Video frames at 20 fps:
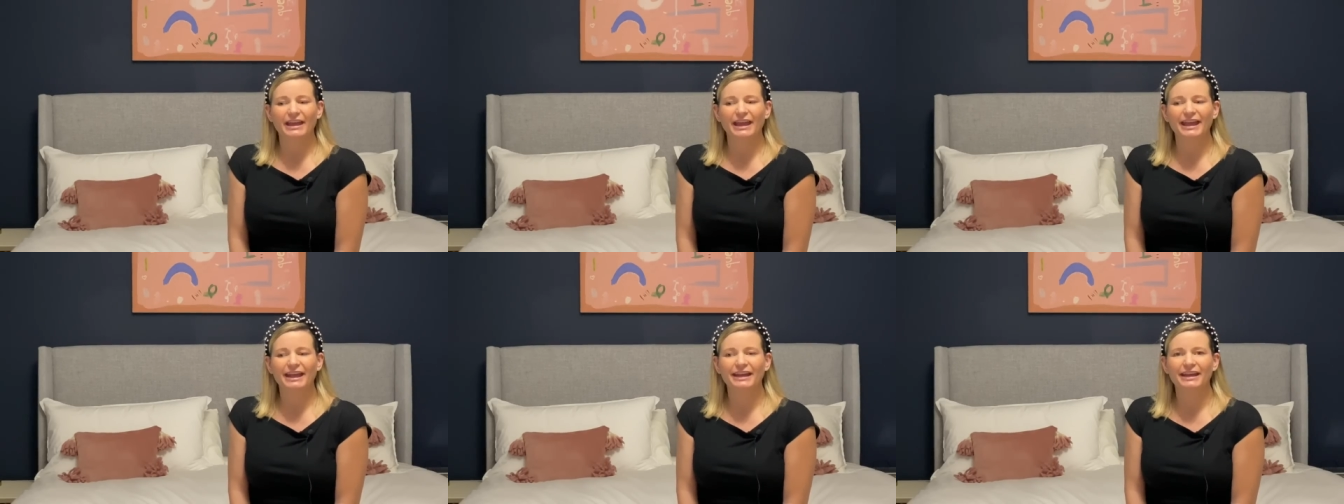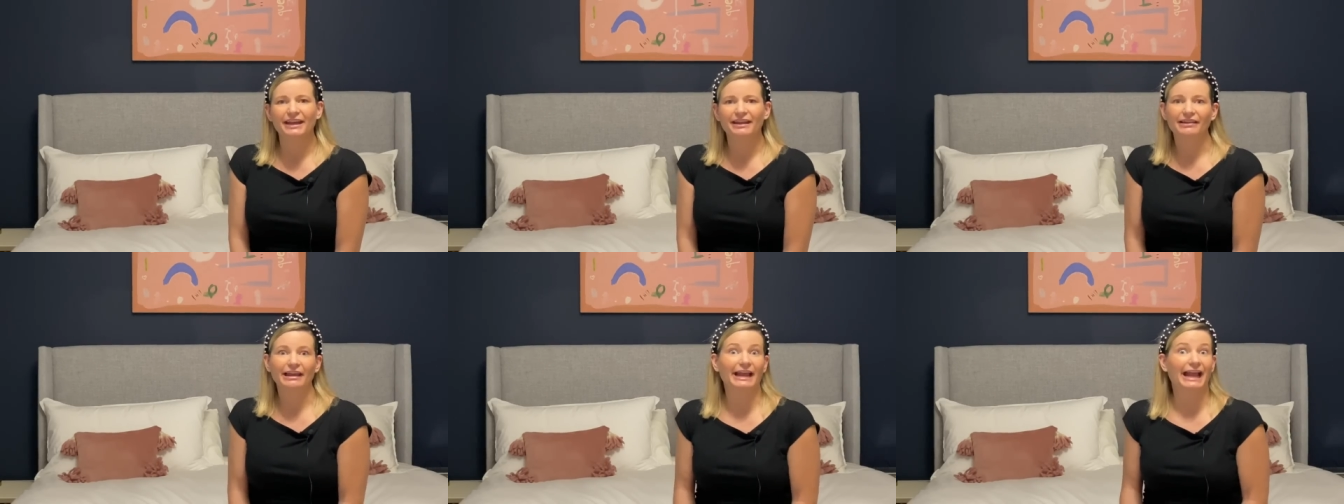And
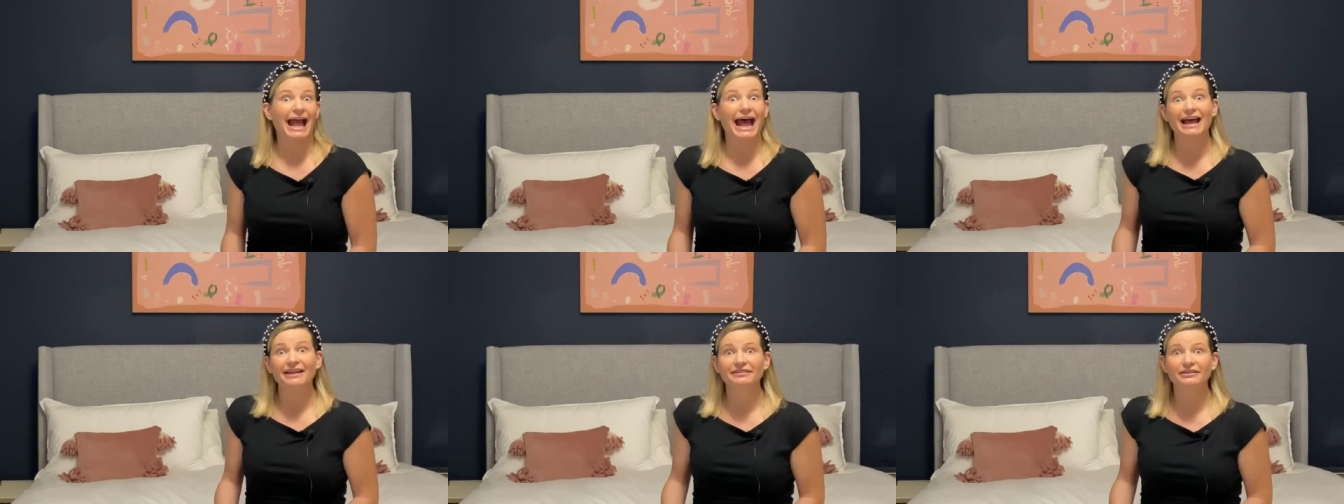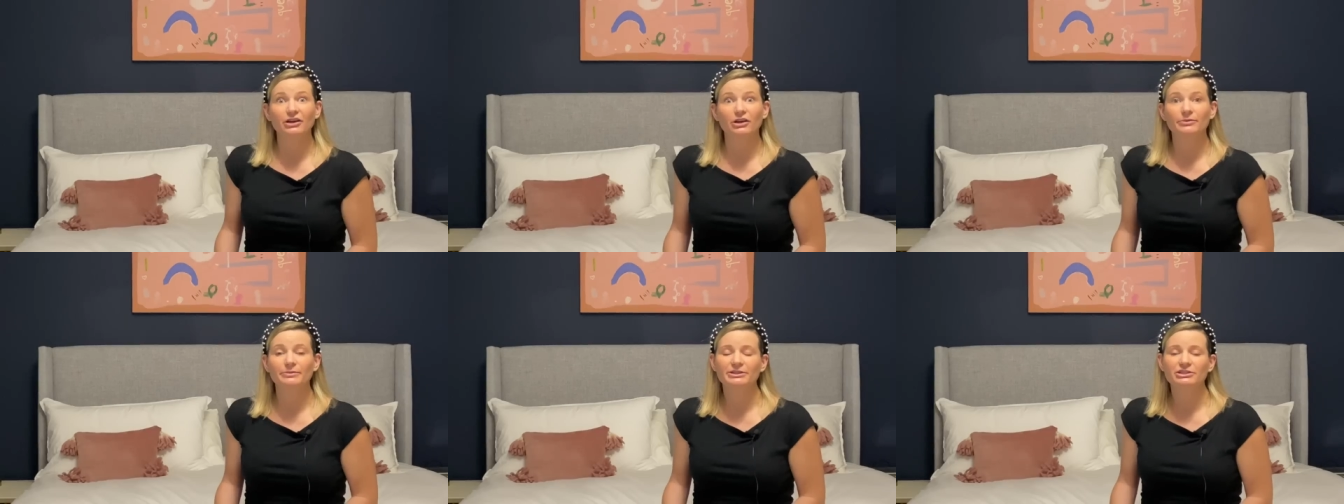like as
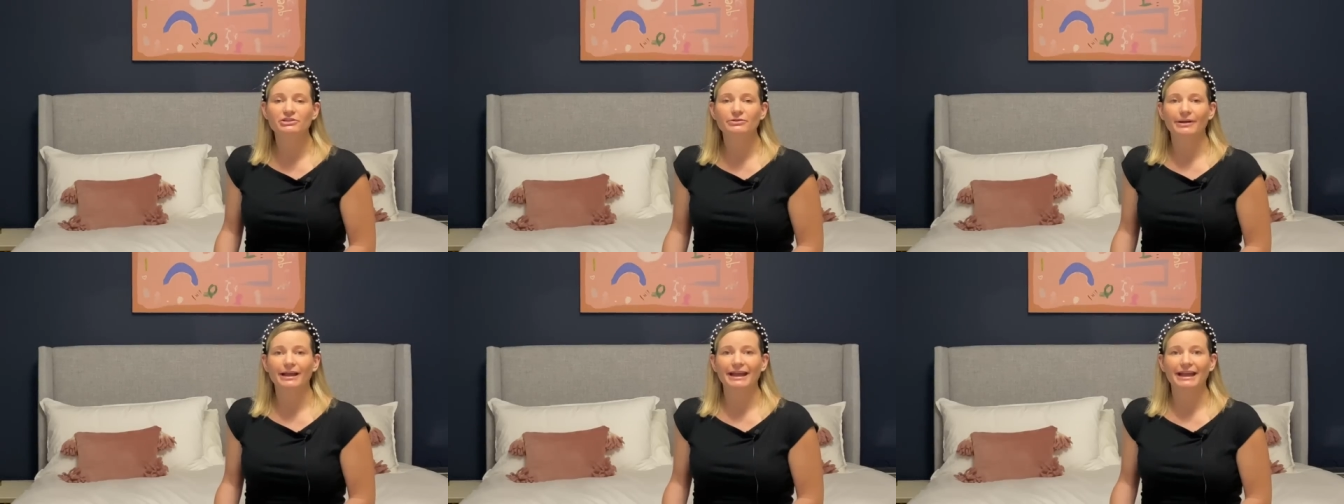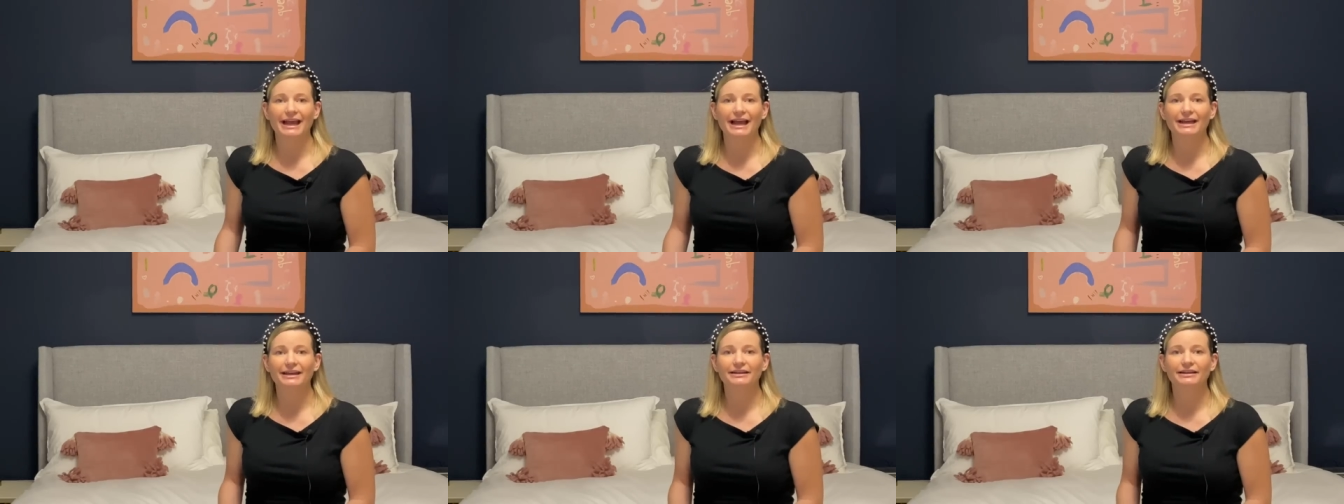an O B G Y
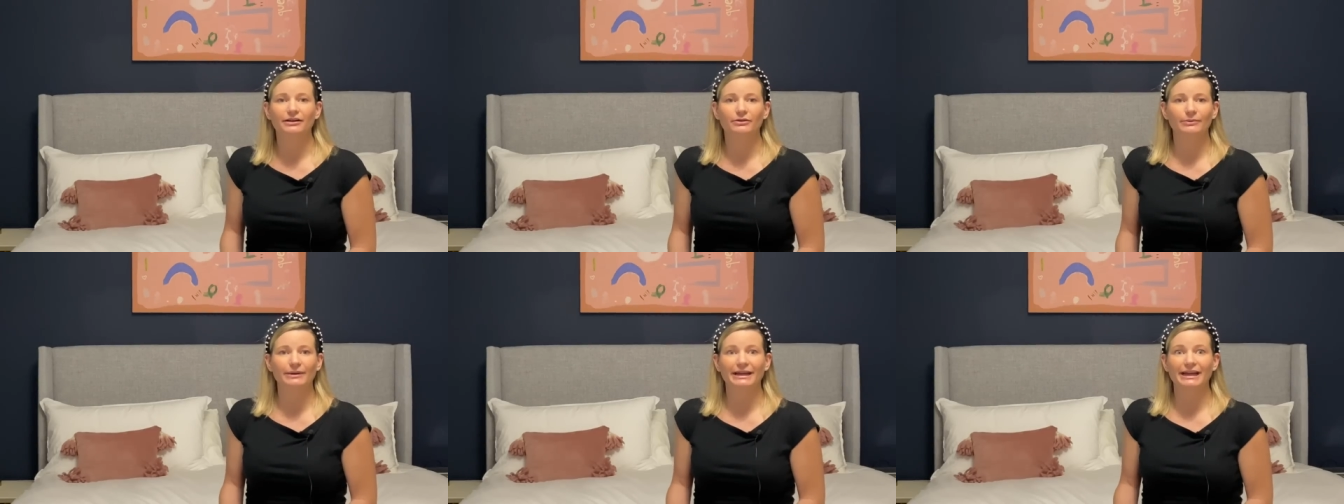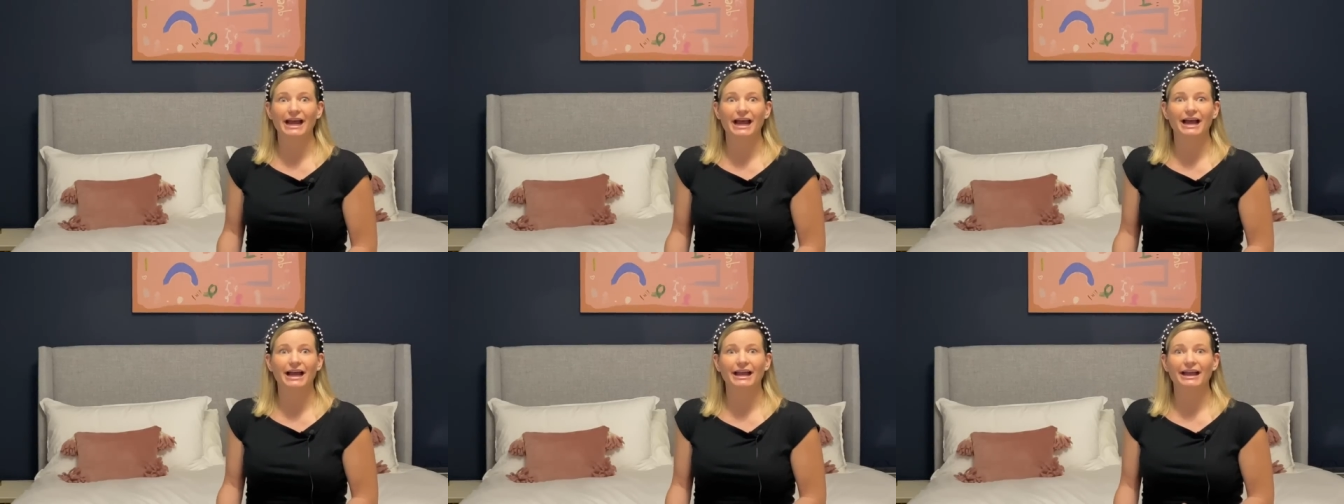N, when
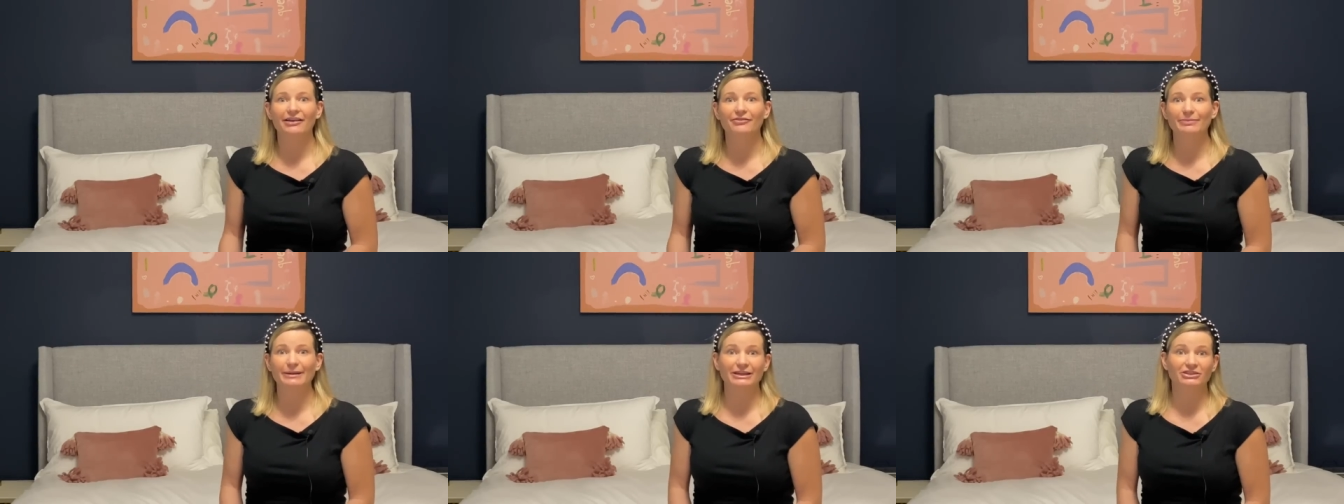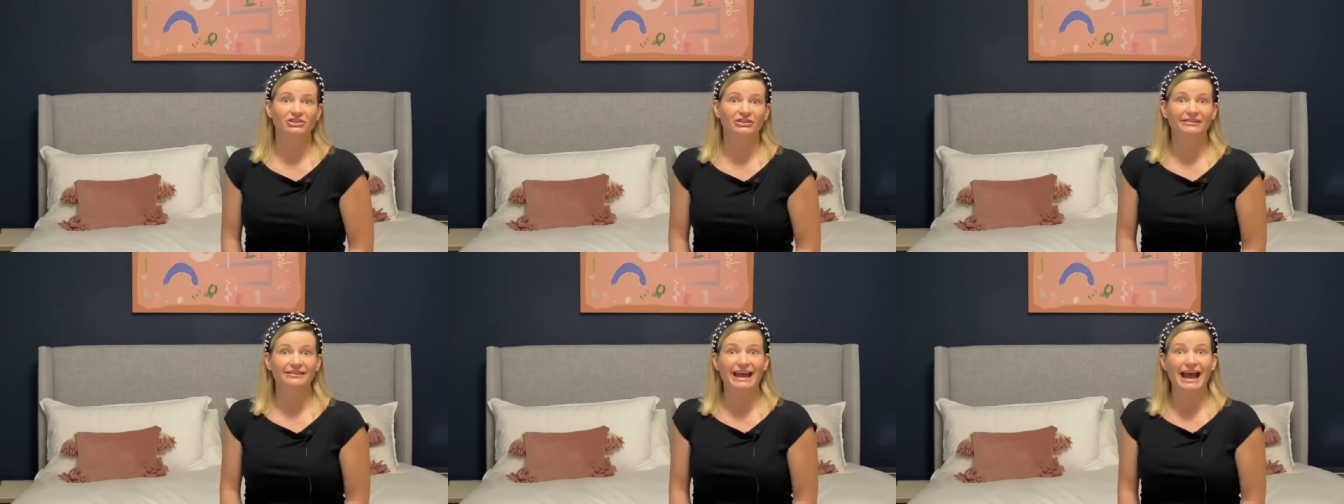I have
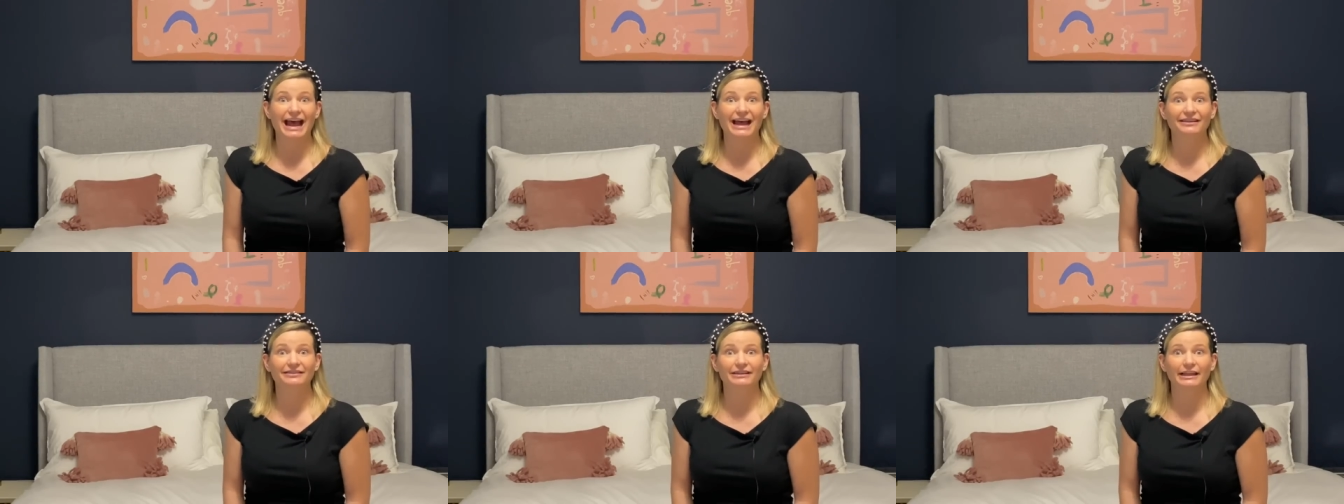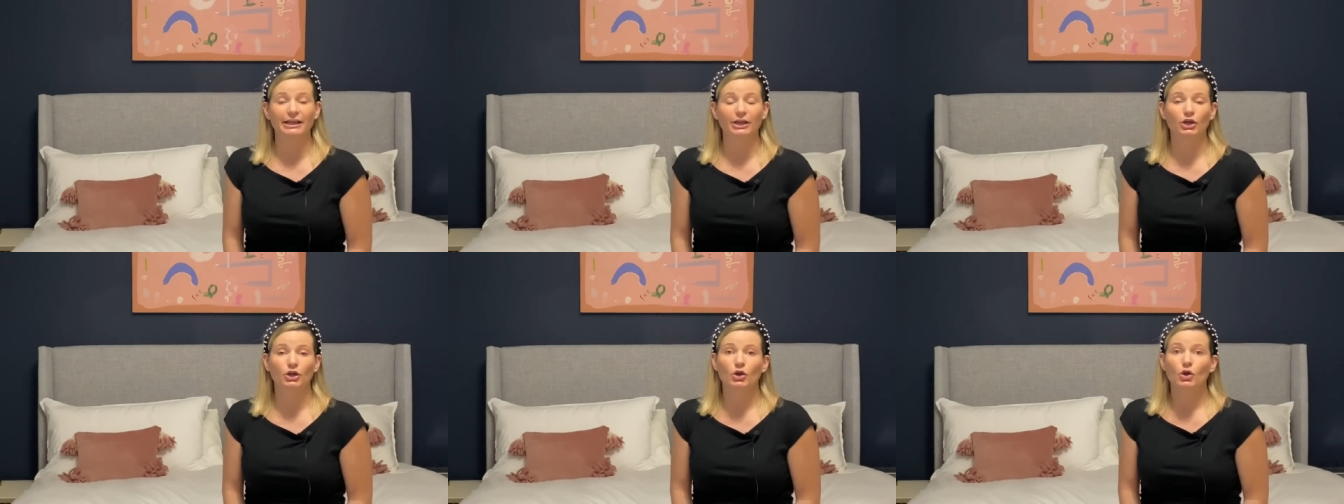patients ask
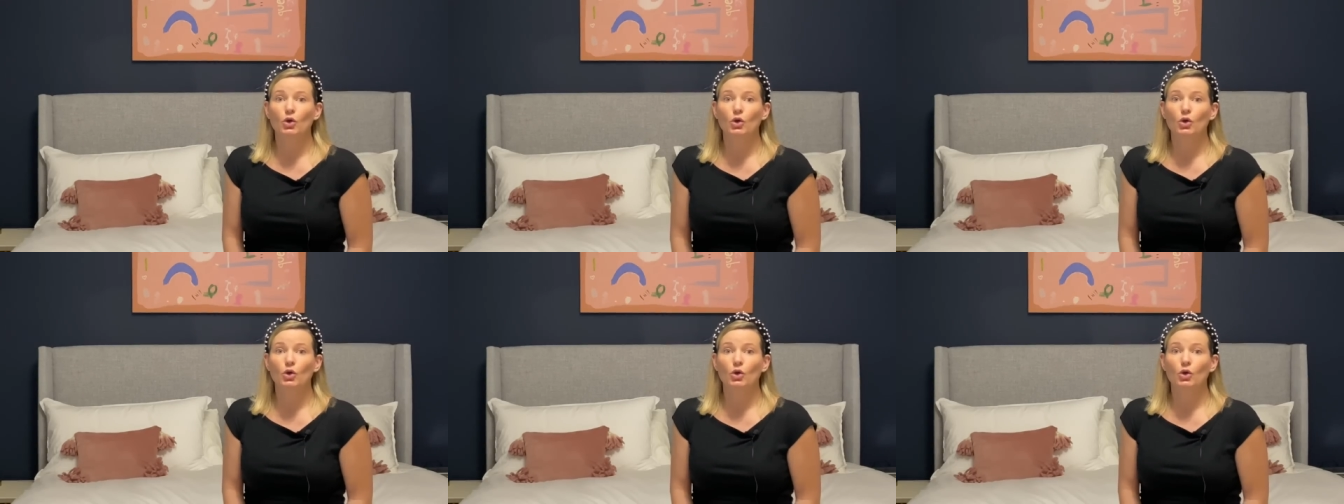like,